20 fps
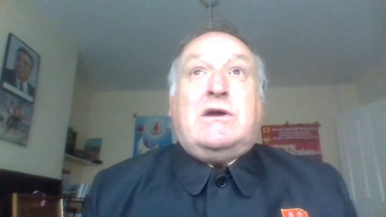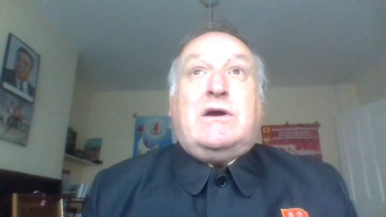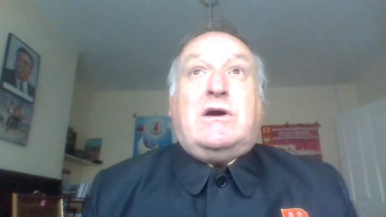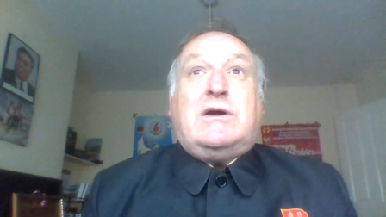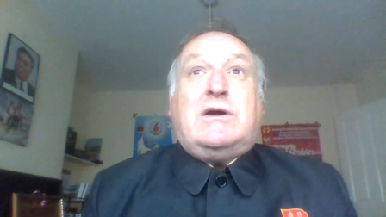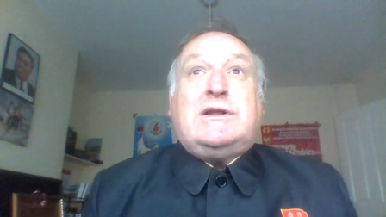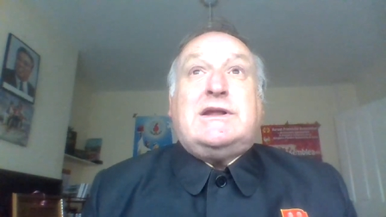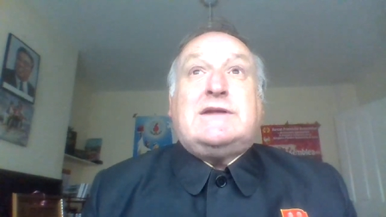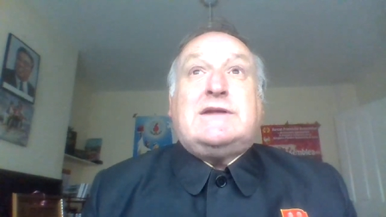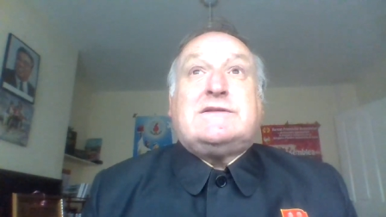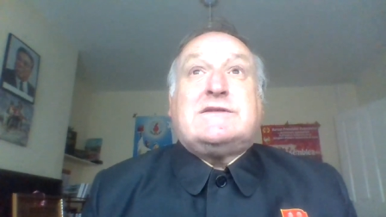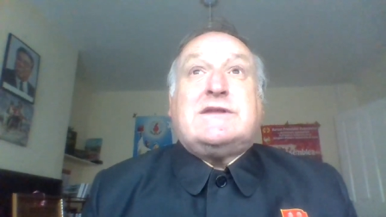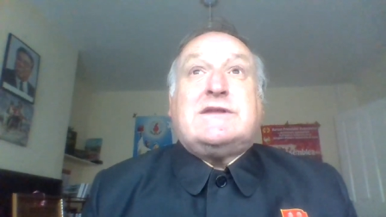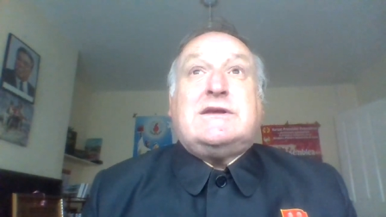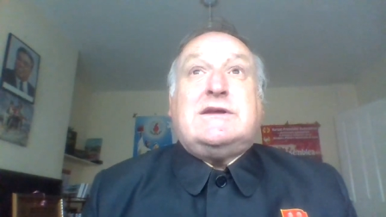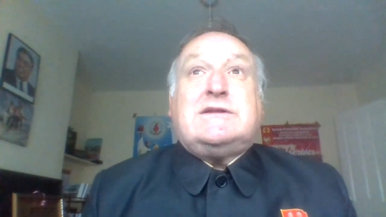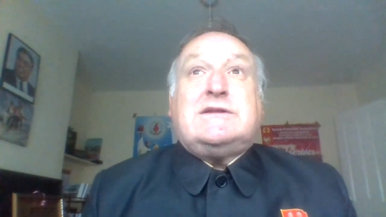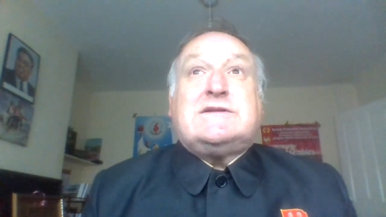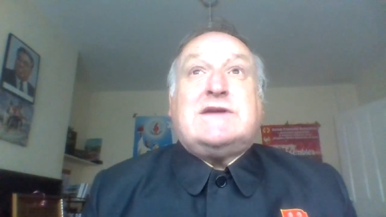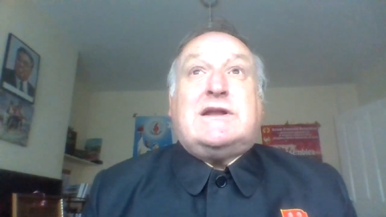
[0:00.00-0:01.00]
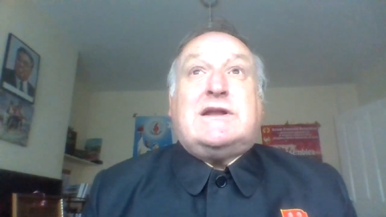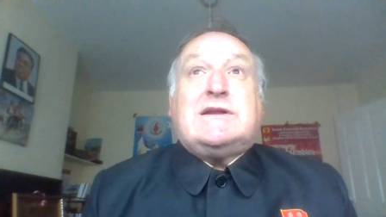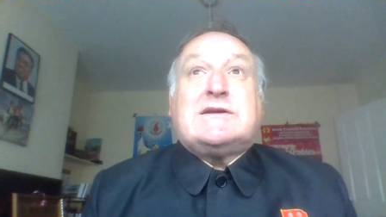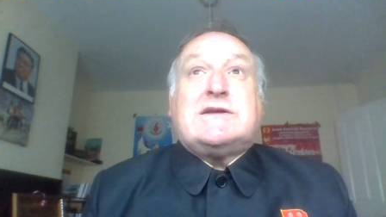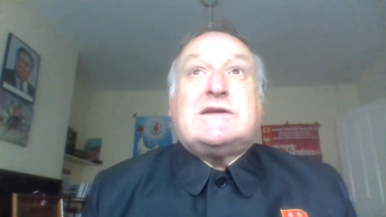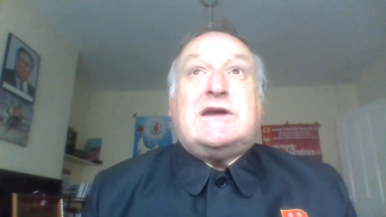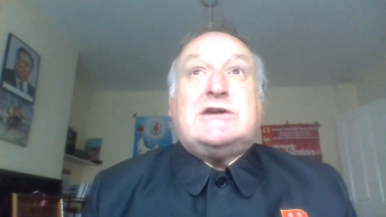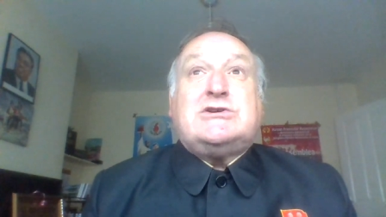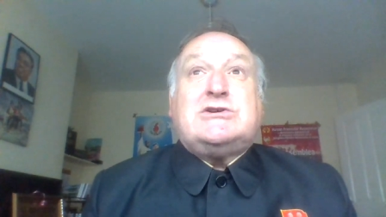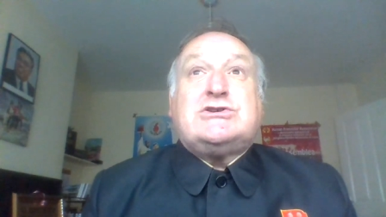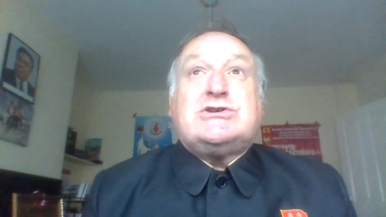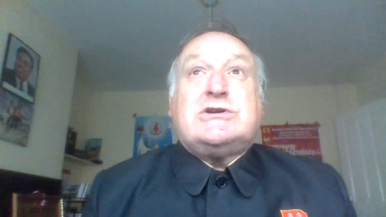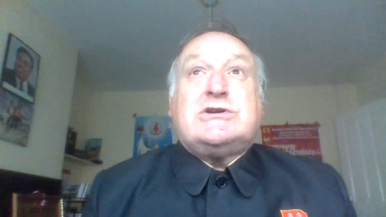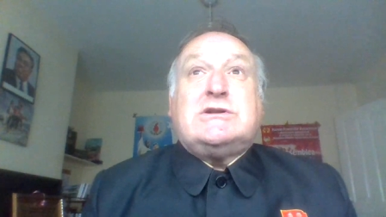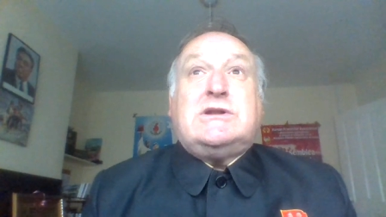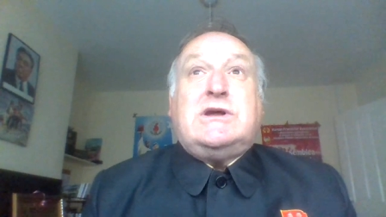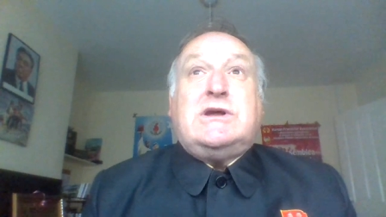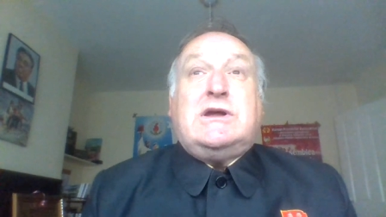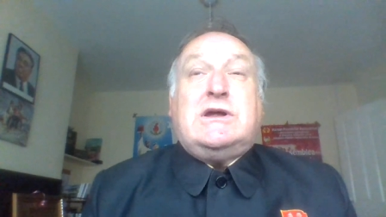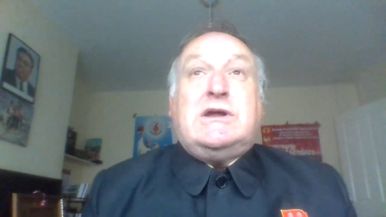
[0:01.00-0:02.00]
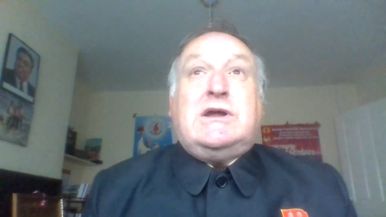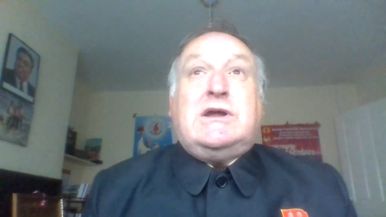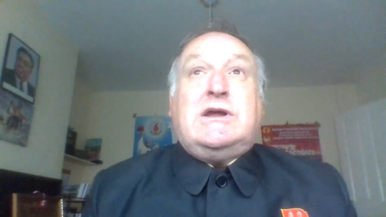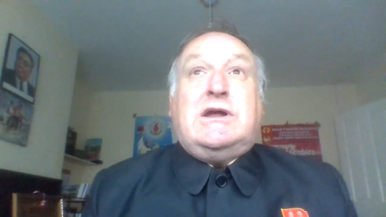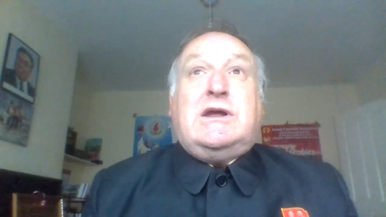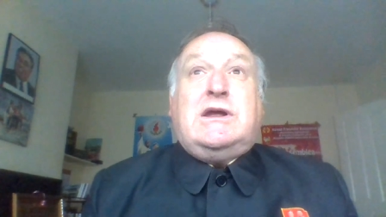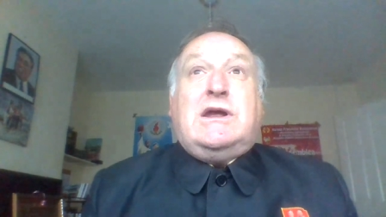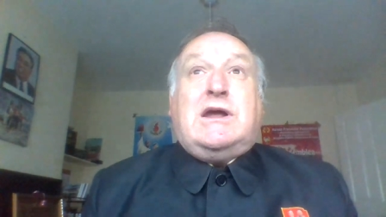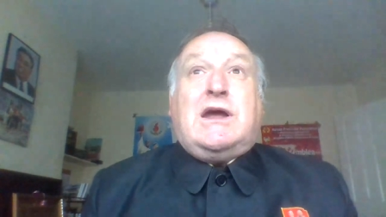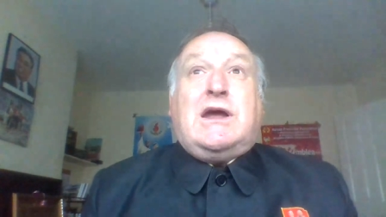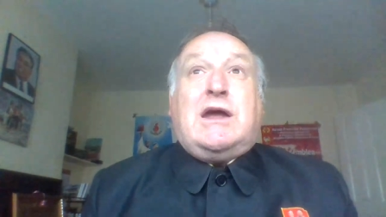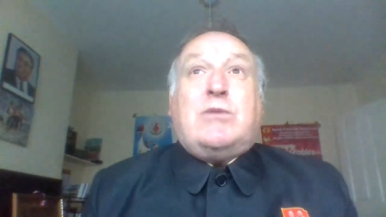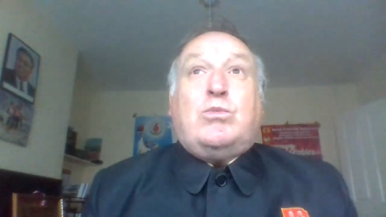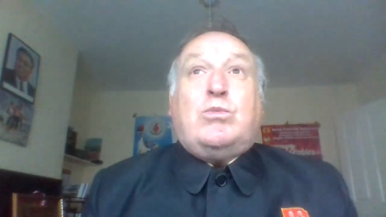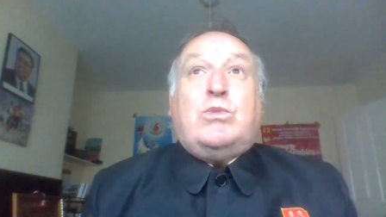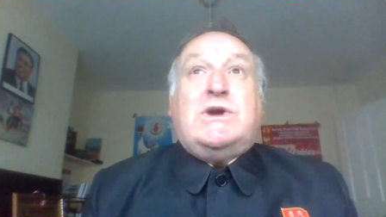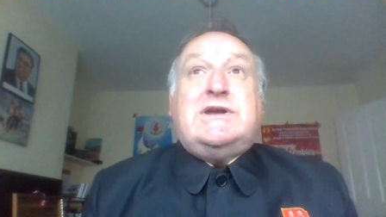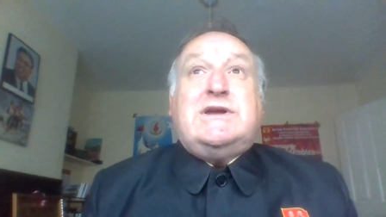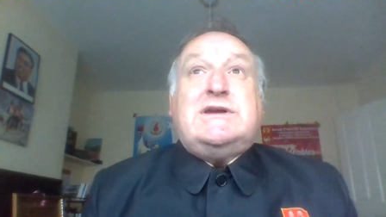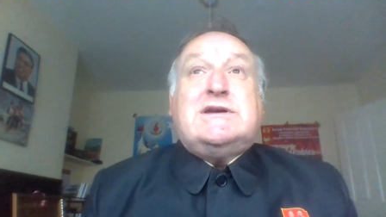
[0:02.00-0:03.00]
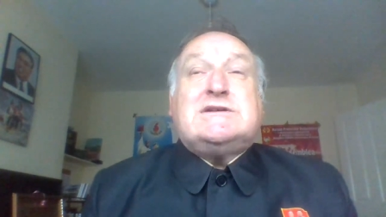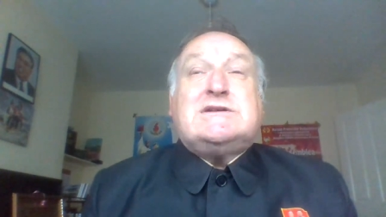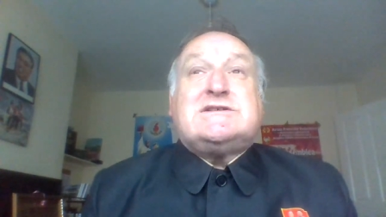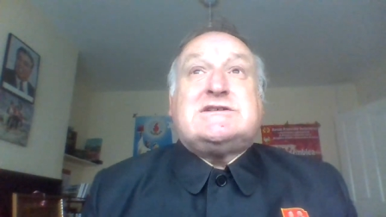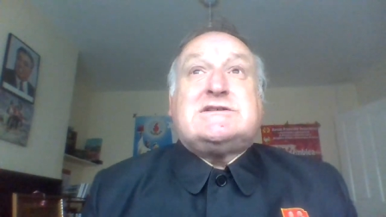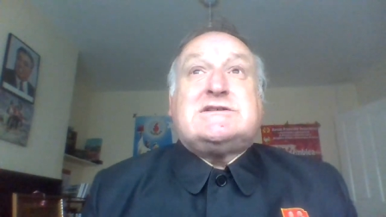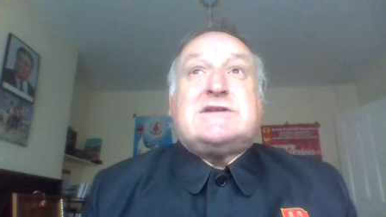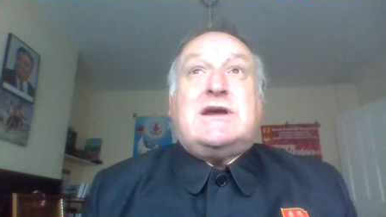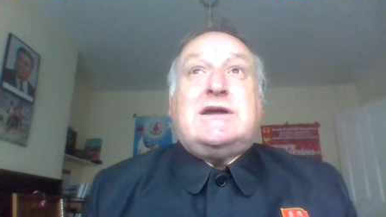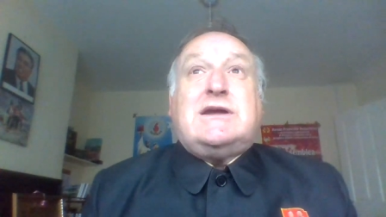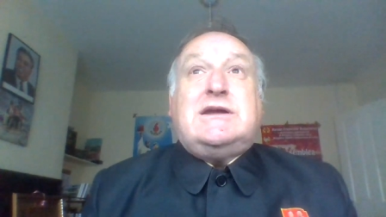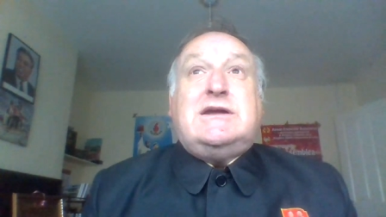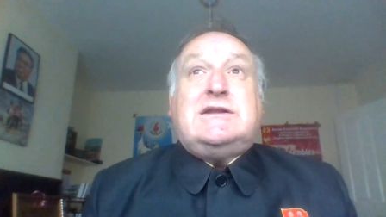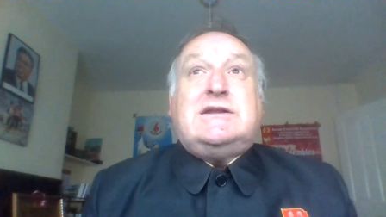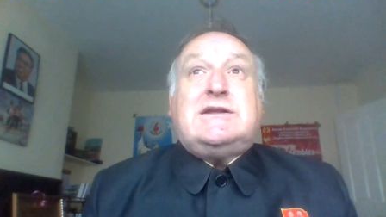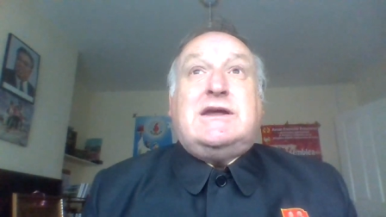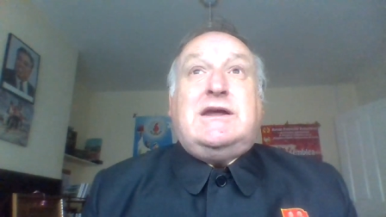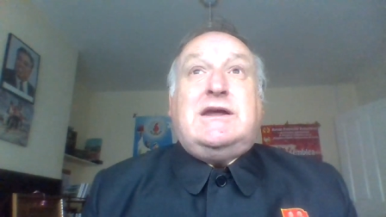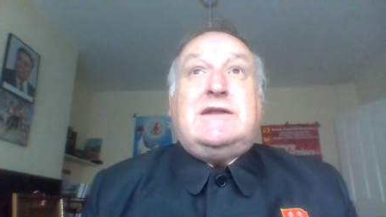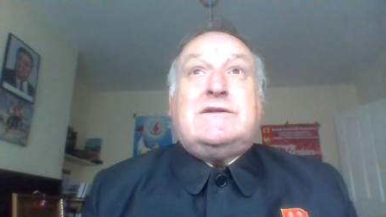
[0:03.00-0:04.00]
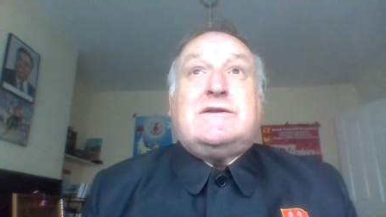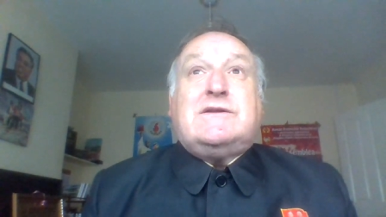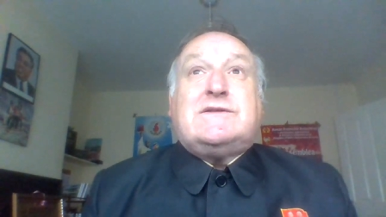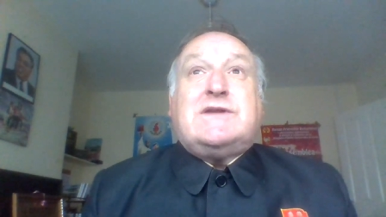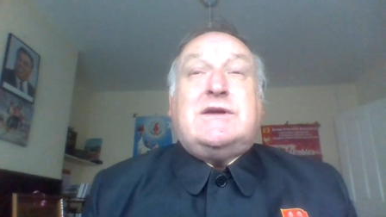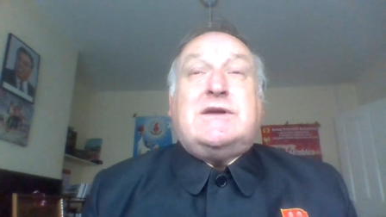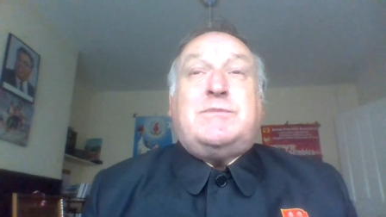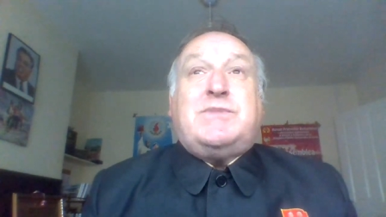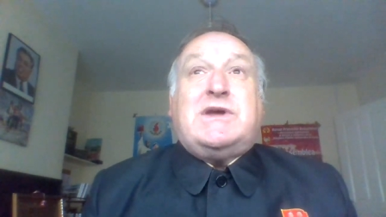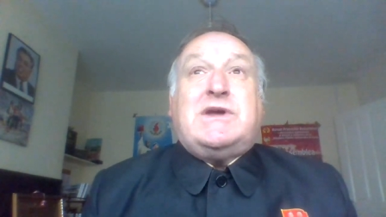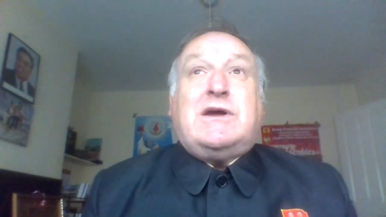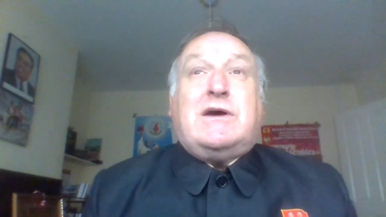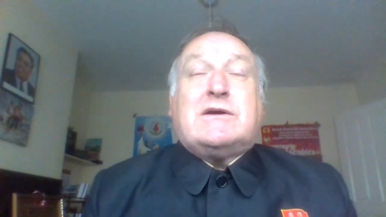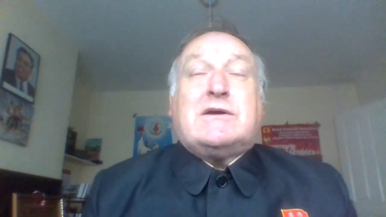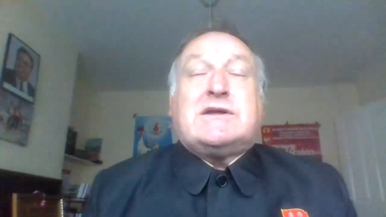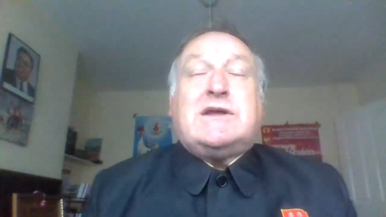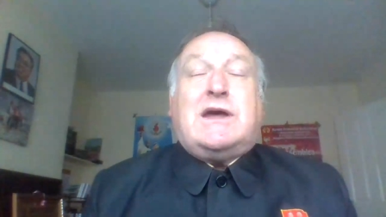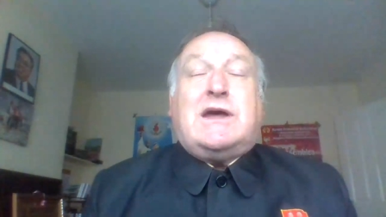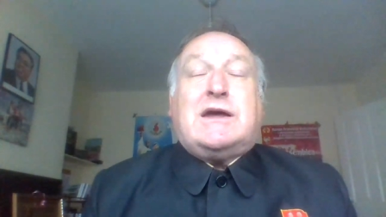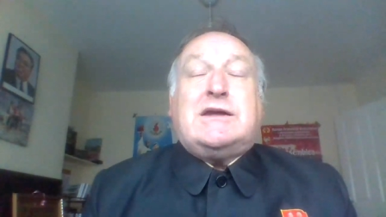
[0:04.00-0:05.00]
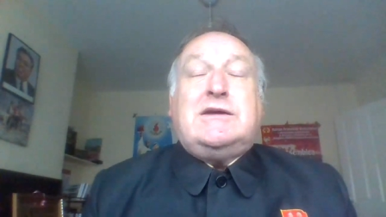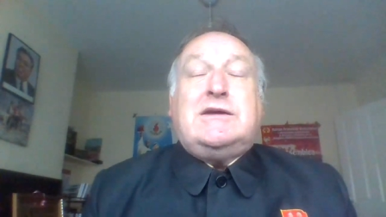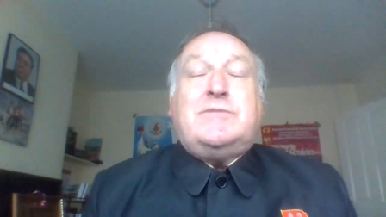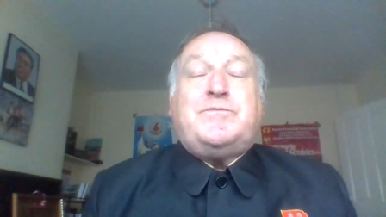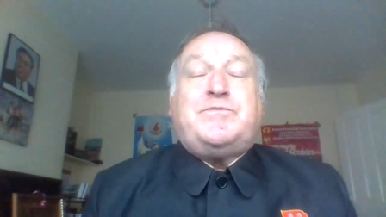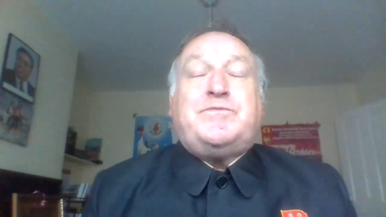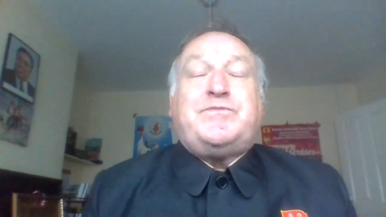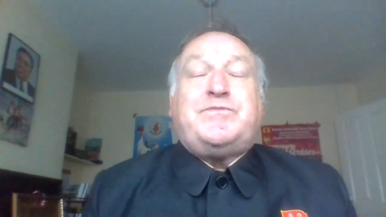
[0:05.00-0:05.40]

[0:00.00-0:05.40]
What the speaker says: I led the delegation and we stayed in the DPRK